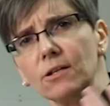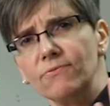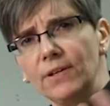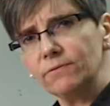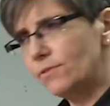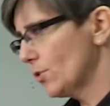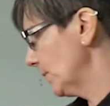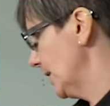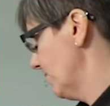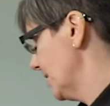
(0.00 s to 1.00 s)
or felt
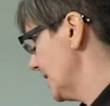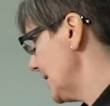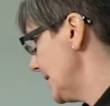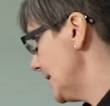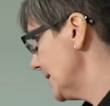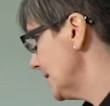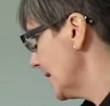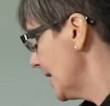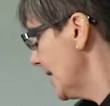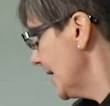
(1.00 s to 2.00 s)
visually fatigued.
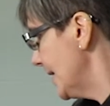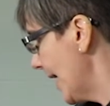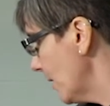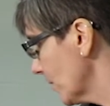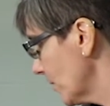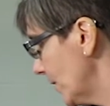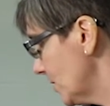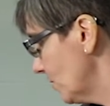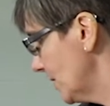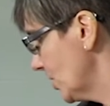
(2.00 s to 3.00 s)
Now we're going
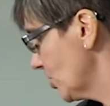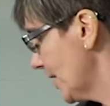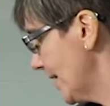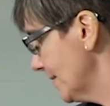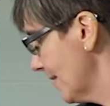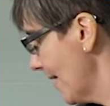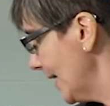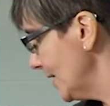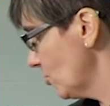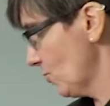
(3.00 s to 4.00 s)
to initialize the
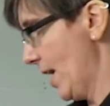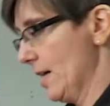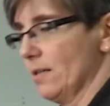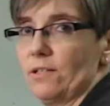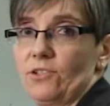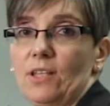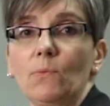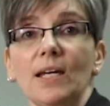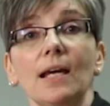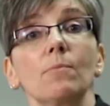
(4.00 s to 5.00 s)
head tracker so that
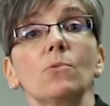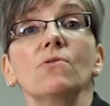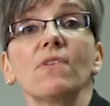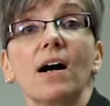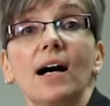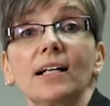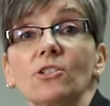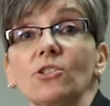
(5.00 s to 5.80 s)
we can move on